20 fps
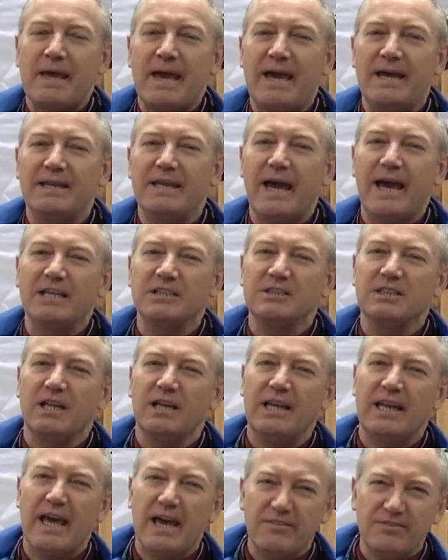and it has
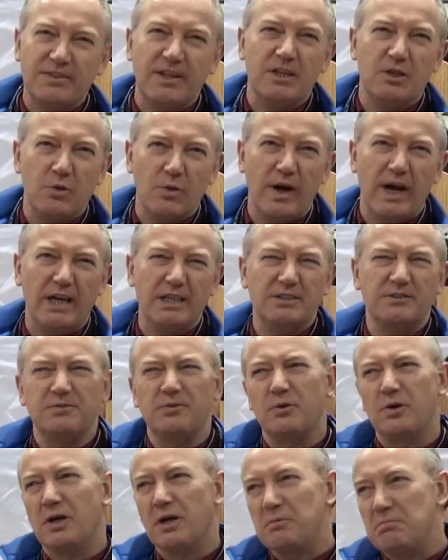left the US
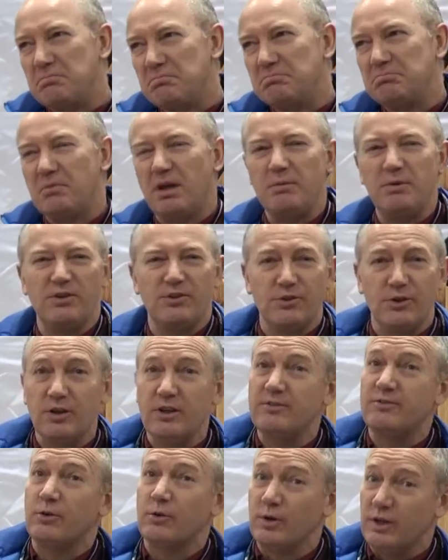for maybe
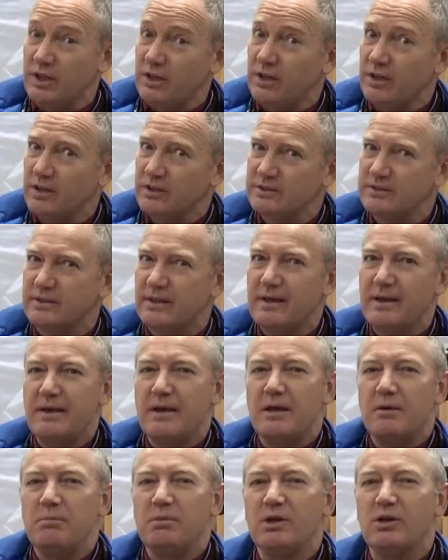30, 40 years
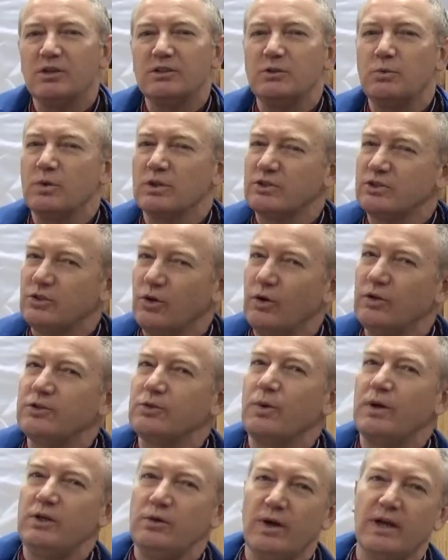because it was sold
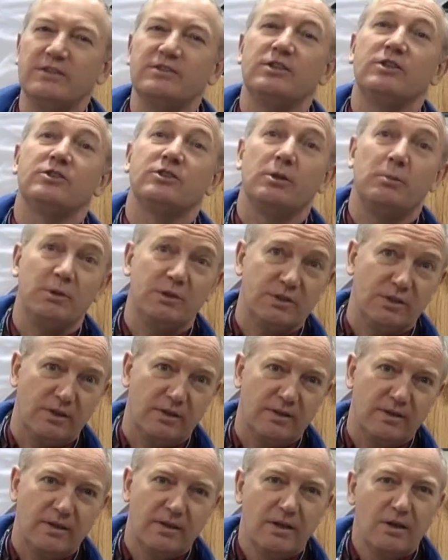to a US distributor.